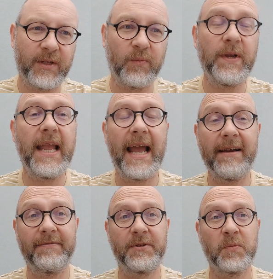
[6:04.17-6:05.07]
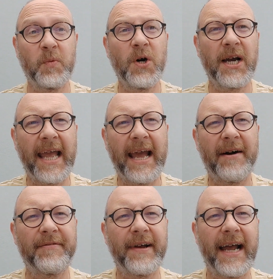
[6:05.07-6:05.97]
We have to work
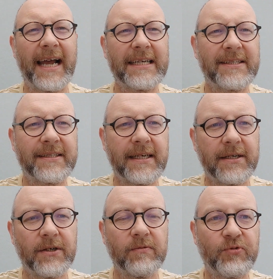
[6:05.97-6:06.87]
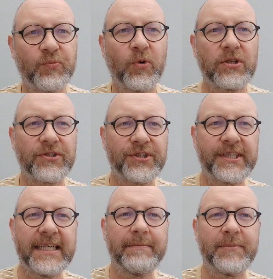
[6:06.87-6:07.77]
out for ourselves what
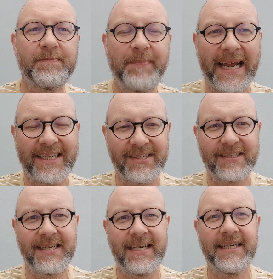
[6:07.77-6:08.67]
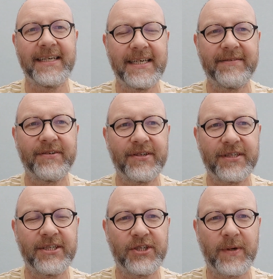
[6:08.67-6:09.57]
seems best in a given
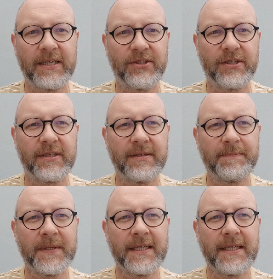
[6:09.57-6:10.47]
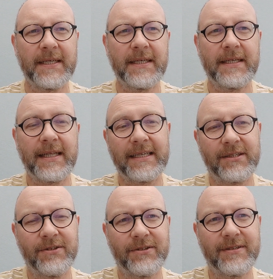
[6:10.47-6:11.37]
situation. That's
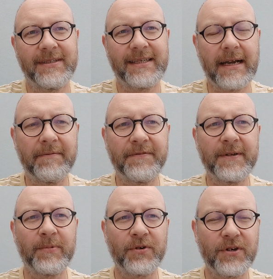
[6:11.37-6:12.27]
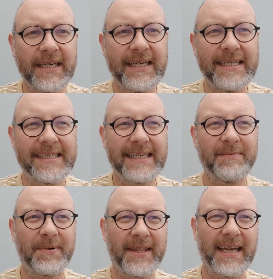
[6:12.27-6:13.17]
not comfortable or easy,
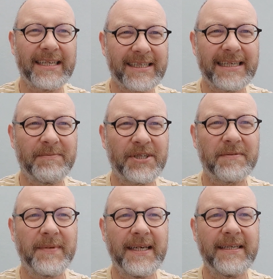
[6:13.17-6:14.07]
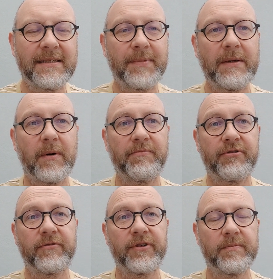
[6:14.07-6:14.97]
but that seems to me to be what
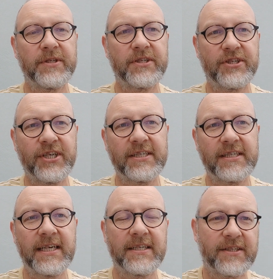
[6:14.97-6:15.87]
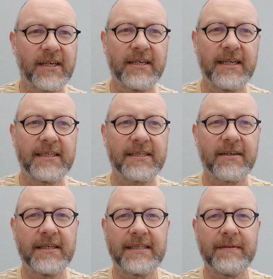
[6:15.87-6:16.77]
Proverbs is suggesting, and certainly it
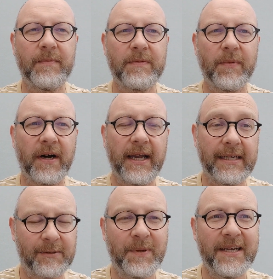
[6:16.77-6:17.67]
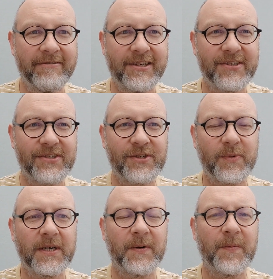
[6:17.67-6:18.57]
ties in with my experience as
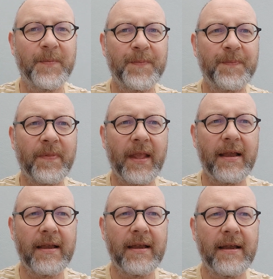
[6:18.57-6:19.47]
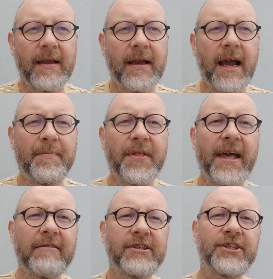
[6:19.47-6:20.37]
well. But
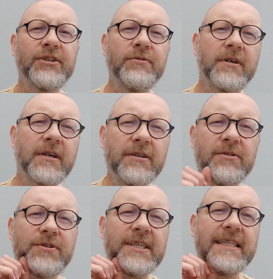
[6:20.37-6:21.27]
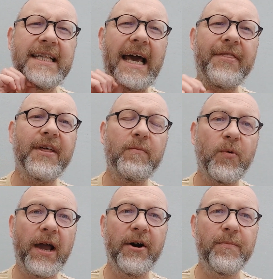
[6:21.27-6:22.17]
there are two clues in that will
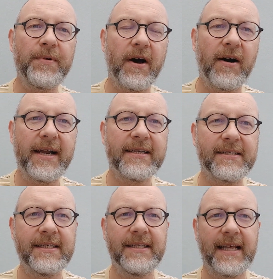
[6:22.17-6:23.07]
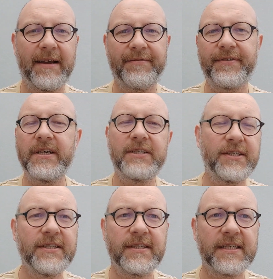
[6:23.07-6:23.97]
help guide us in that. First
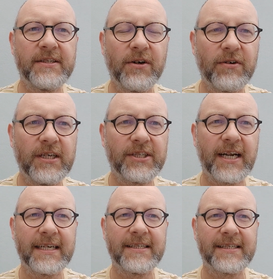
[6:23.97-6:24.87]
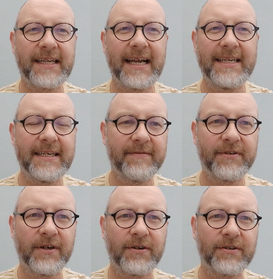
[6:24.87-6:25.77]
is this knowledge and understanding of
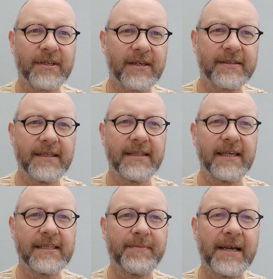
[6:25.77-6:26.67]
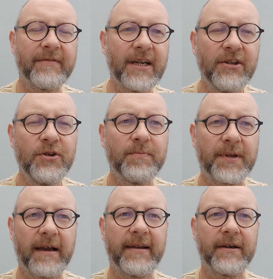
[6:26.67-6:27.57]
God, and I think there's a bit of a loop
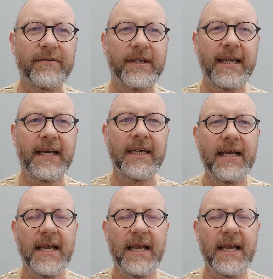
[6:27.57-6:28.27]
going on here.